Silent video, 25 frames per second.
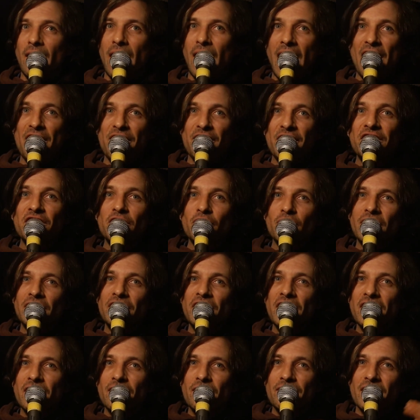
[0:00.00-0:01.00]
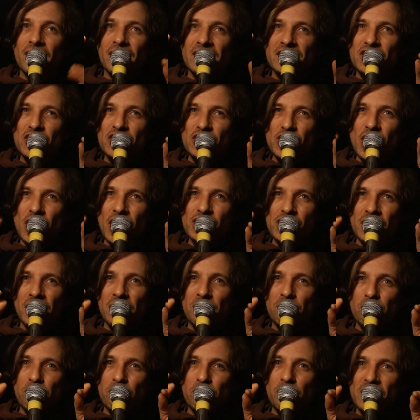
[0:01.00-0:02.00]
I think you can hear that it's changing
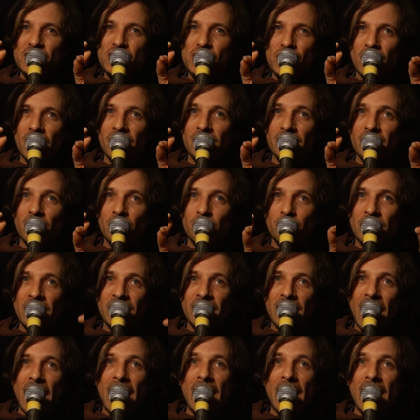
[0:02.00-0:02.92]
in pitch a little bit.